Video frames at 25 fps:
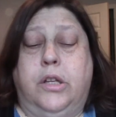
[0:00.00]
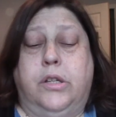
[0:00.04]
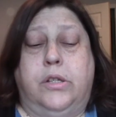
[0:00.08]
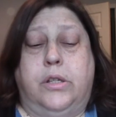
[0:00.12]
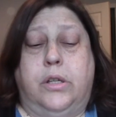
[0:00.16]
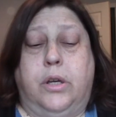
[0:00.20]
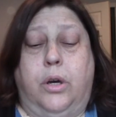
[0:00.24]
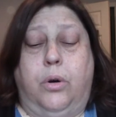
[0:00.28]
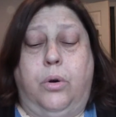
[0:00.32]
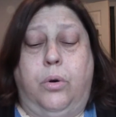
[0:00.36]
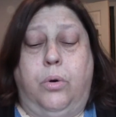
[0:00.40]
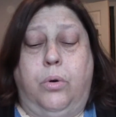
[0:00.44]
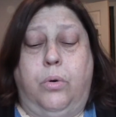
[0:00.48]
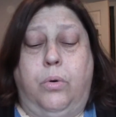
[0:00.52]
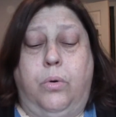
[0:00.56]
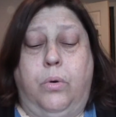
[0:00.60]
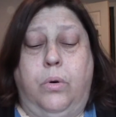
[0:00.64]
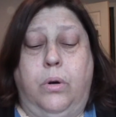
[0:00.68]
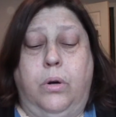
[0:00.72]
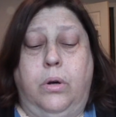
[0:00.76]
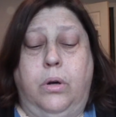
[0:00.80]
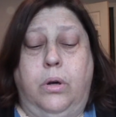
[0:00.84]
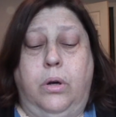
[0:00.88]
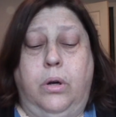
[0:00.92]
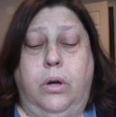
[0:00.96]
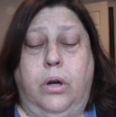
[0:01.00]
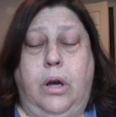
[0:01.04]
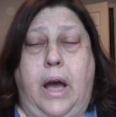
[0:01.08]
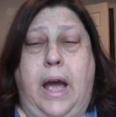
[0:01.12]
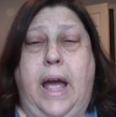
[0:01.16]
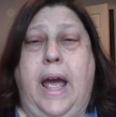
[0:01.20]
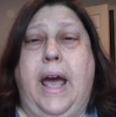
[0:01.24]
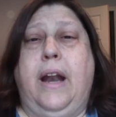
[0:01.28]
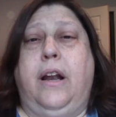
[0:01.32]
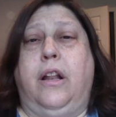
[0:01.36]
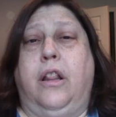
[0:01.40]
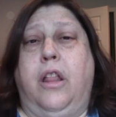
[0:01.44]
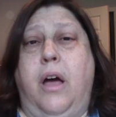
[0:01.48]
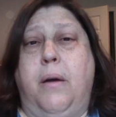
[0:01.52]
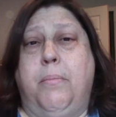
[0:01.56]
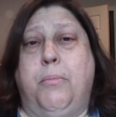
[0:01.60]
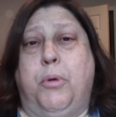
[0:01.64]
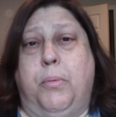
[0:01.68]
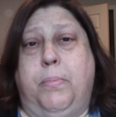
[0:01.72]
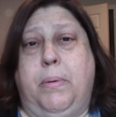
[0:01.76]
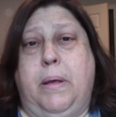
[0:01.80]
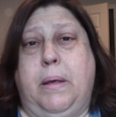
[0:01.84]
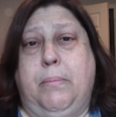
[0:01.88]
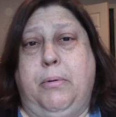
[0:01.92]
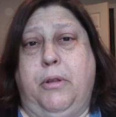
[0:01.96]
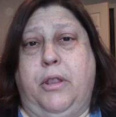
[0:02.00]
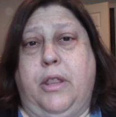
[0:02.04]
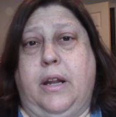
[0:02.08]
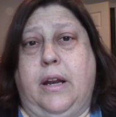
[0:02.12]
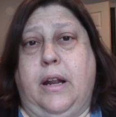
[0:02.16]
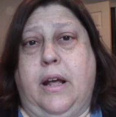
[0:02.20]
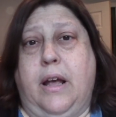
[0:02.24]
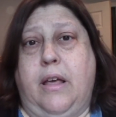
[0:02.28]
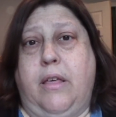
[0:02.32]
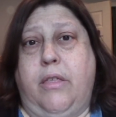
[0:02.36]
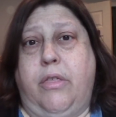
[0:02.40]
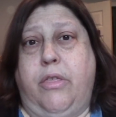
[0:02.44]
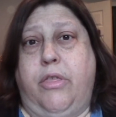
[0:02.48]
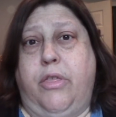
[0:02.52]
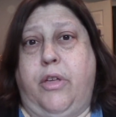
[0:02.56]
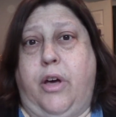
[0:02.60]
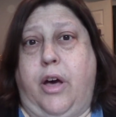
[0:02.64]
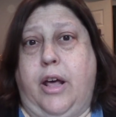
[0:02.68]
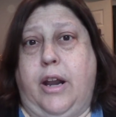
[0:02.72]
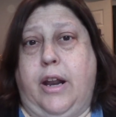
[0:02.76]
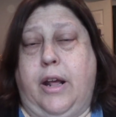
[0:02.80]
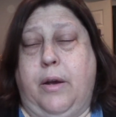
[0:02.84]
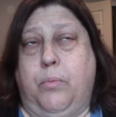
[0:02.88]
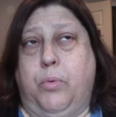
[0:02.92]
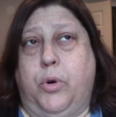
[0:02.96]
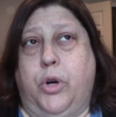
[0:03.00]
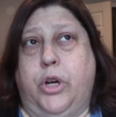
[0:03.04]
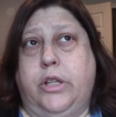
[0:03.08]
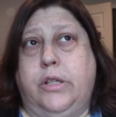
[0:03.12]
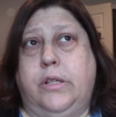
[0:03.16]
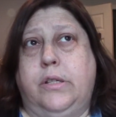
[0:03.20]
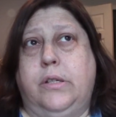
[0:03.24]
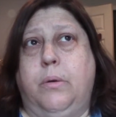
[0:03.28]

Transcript: So I had a lot more people than I thought I would.